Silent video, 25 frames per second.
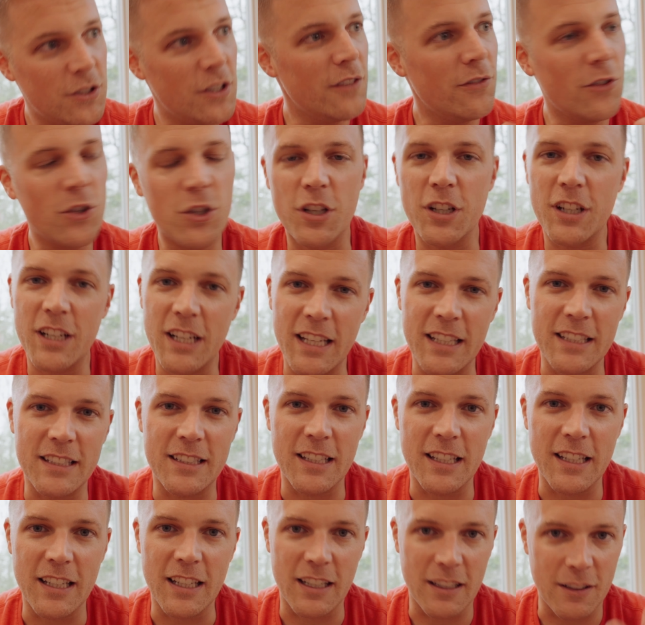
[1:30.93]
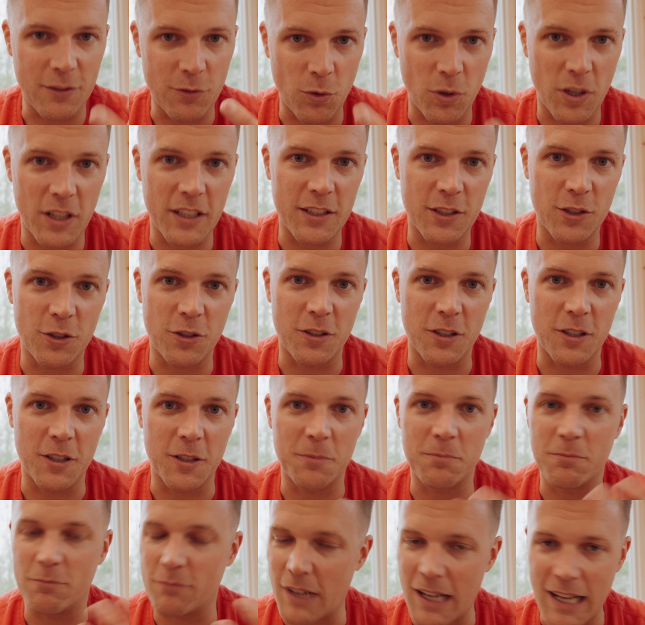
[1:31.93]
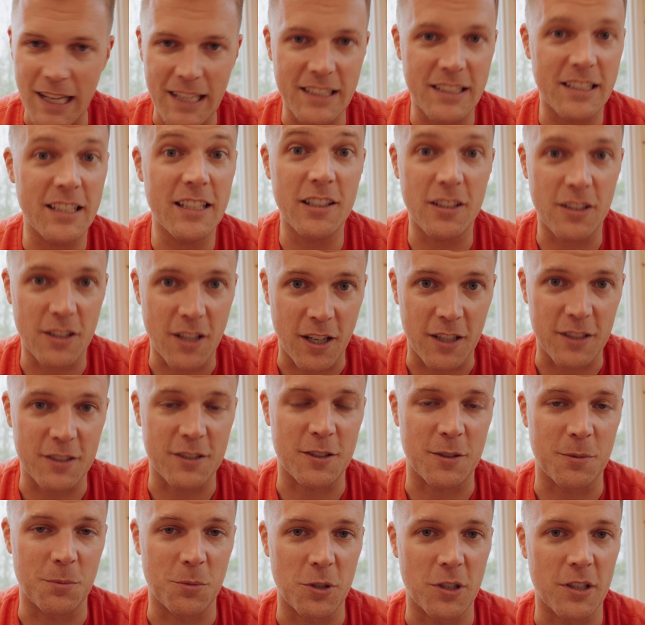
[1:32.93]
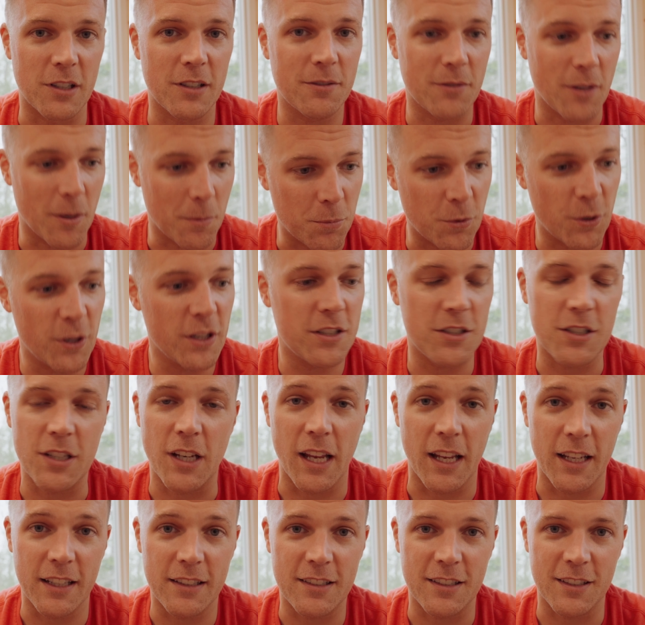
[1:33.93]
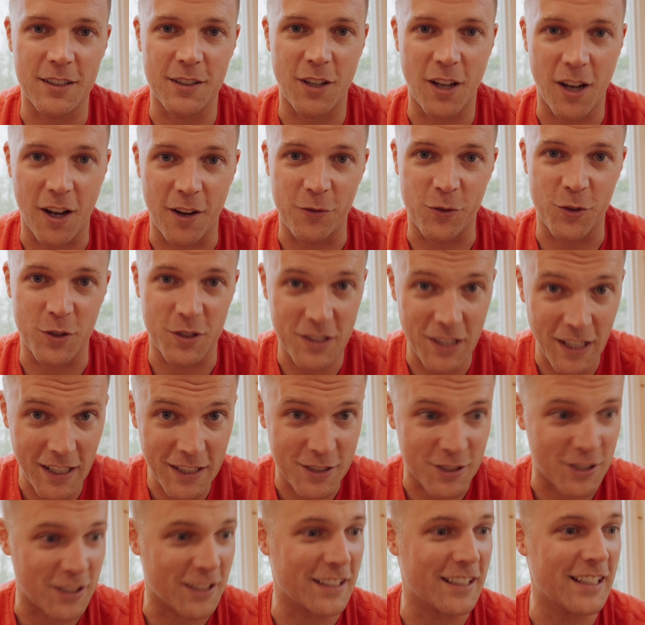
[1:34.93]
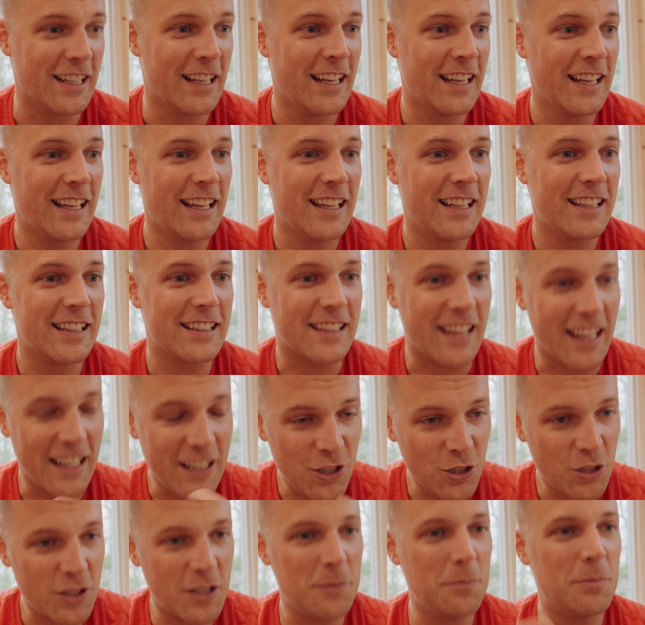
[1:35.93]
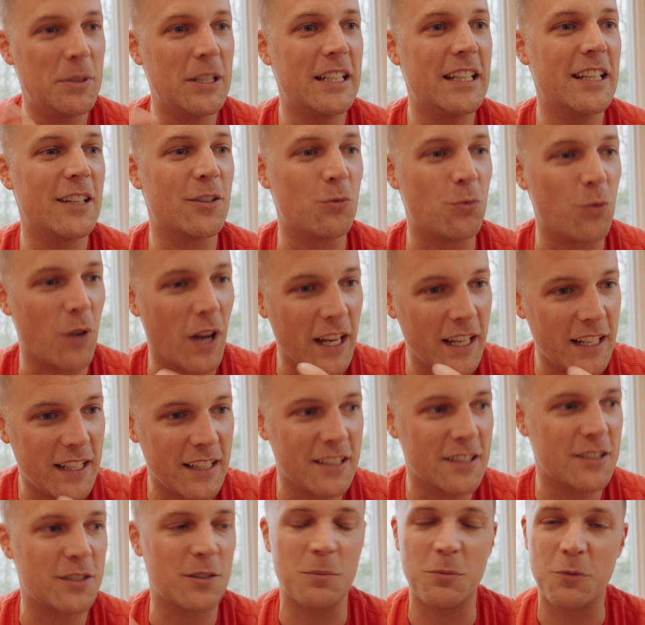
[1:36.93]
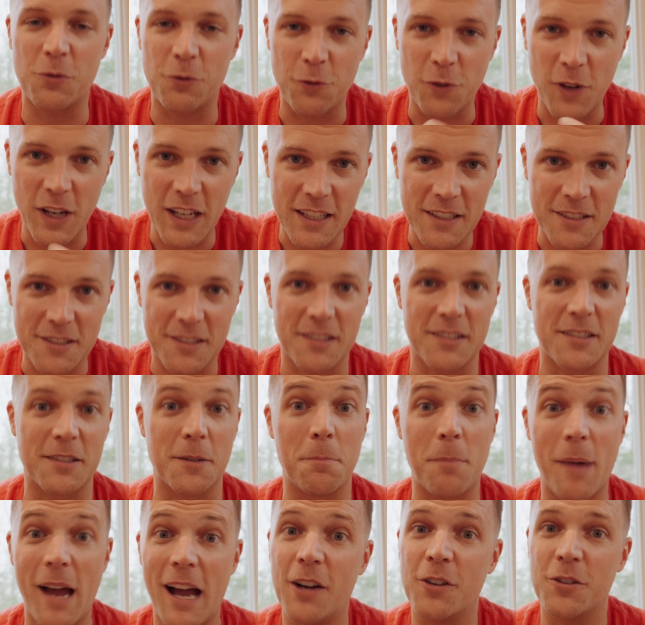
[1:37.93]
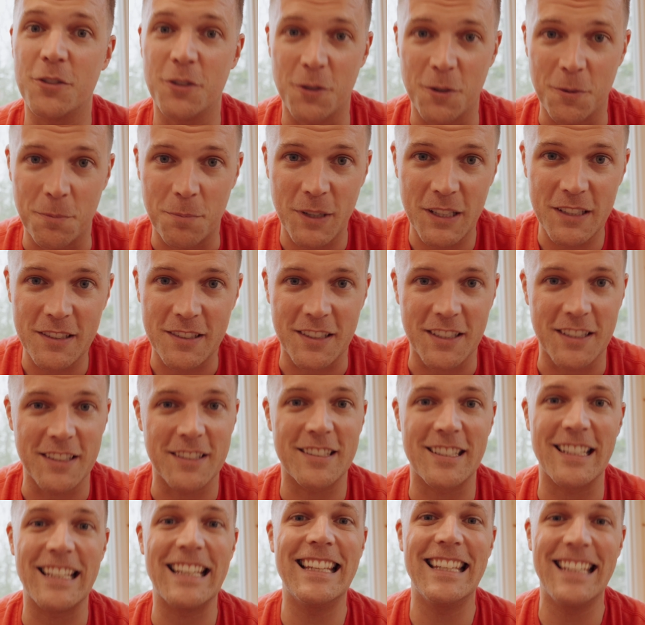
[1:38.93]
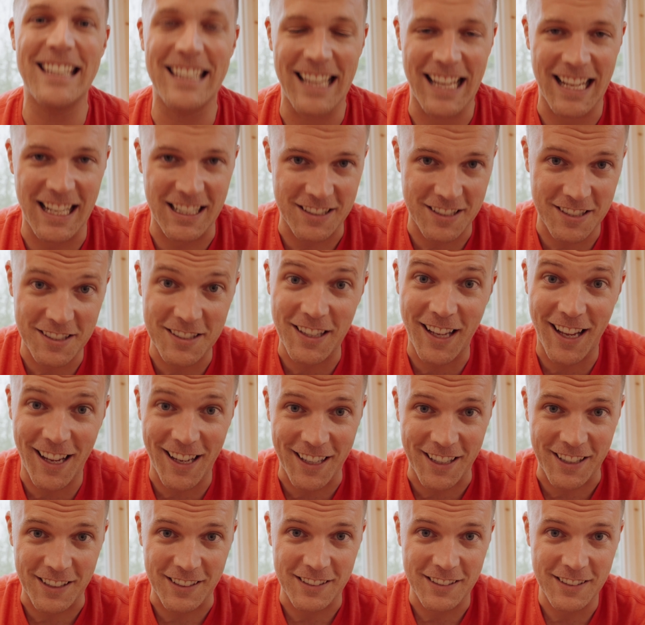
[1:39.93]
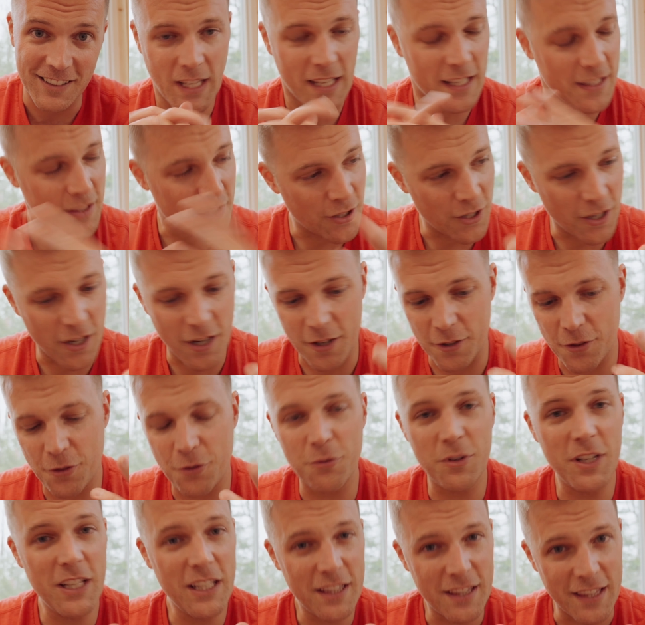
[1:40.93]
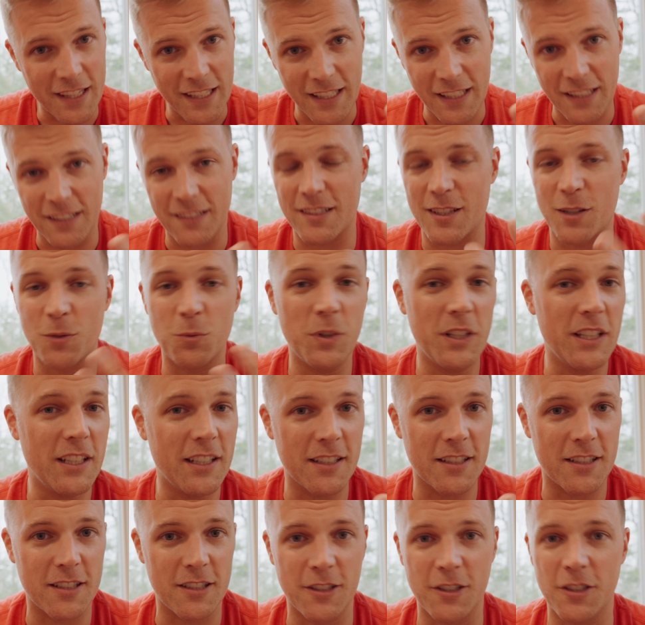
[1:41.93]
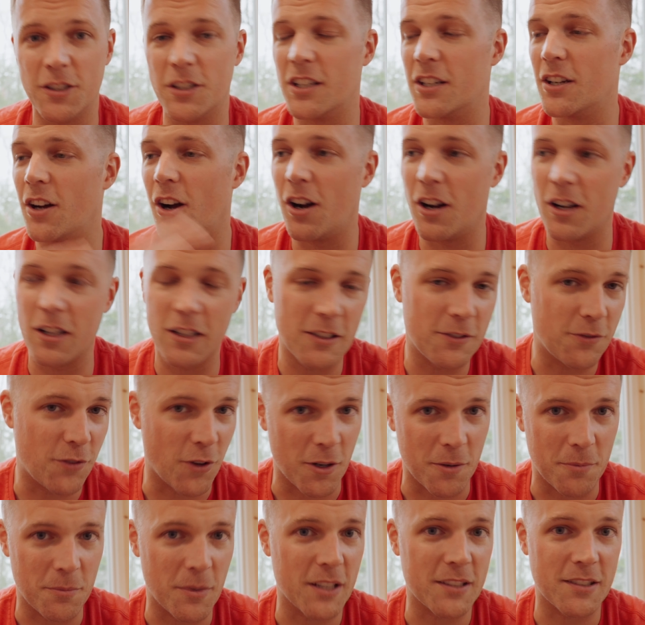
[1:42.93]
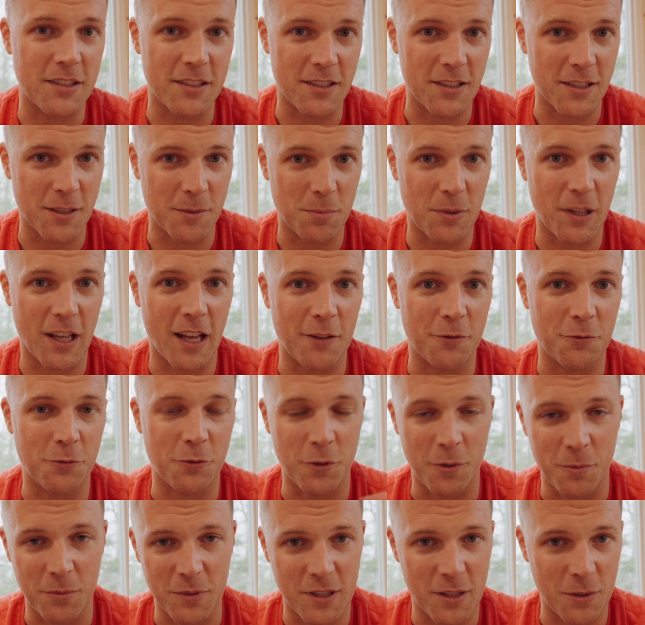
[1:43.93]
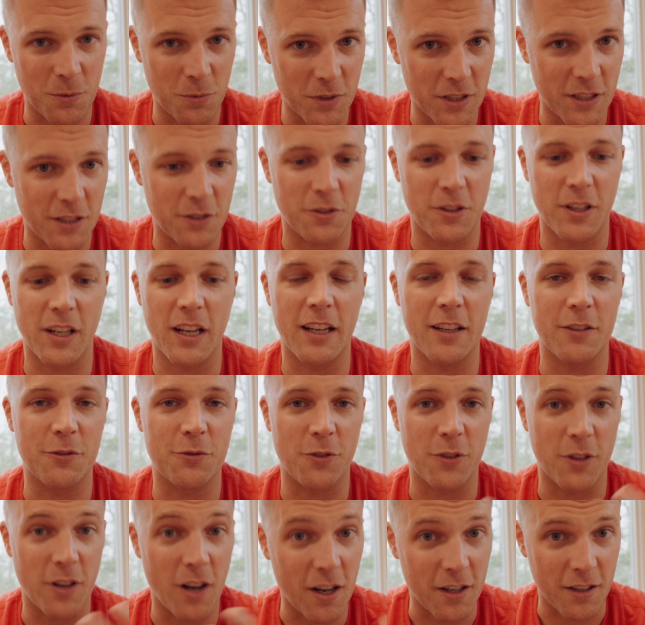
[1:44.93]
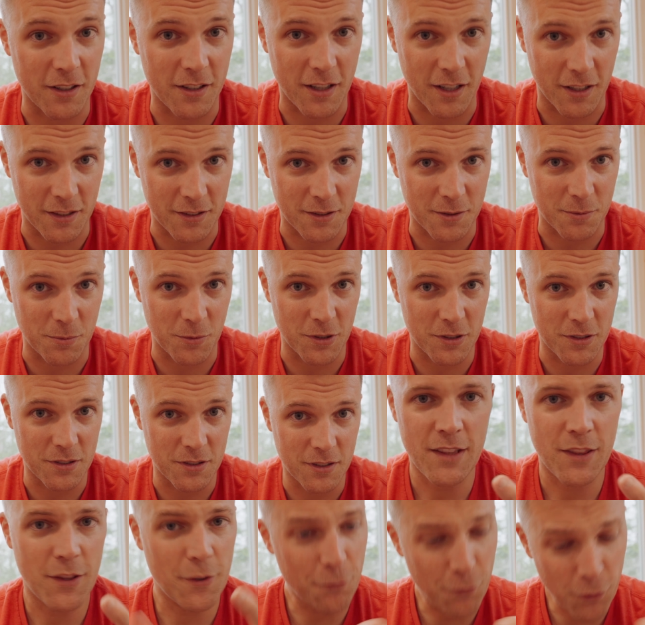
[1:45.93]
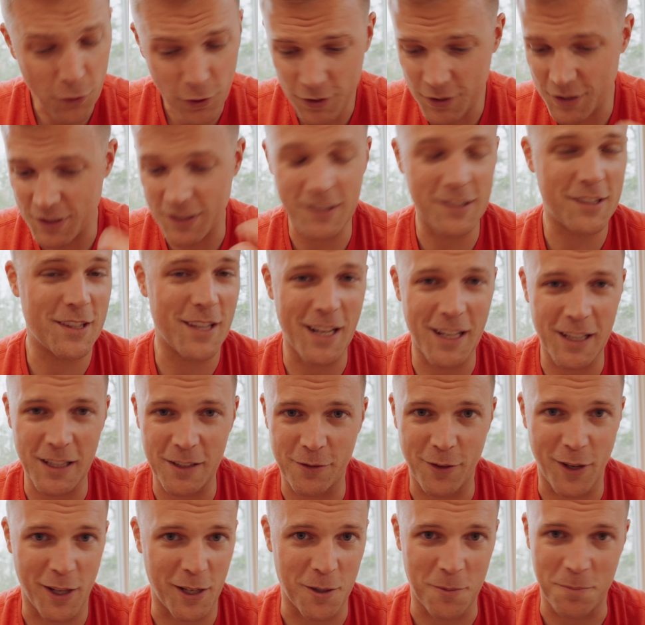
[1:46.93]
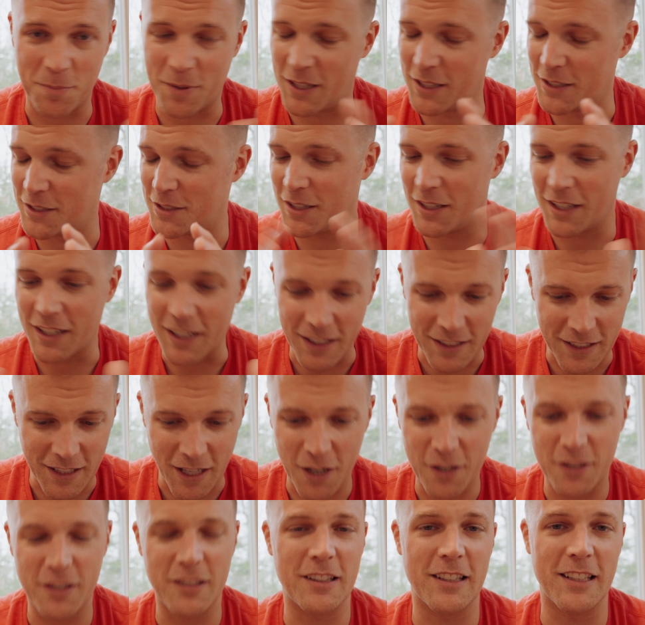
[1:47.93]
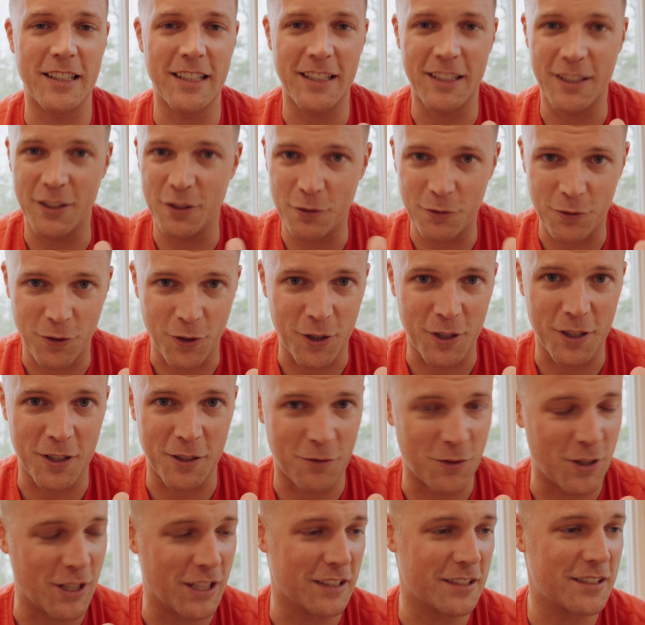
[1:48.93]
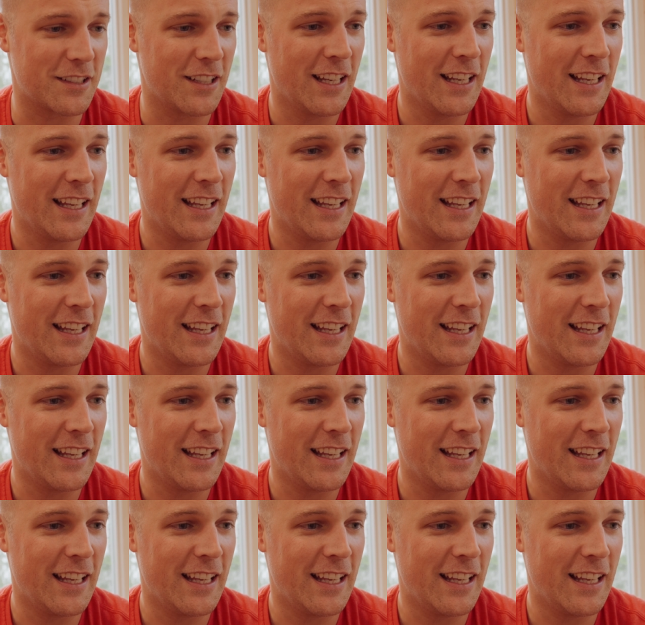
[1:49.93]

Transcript: you have a good idea of what your ideal customer appreciates in conversation, then you can begin writing some phrases about your business in that style. And there are 3 things that we include in all of our messaging platforms that we create for our customers. The first is the elevator pitch, and undoubtedly you've heard of this.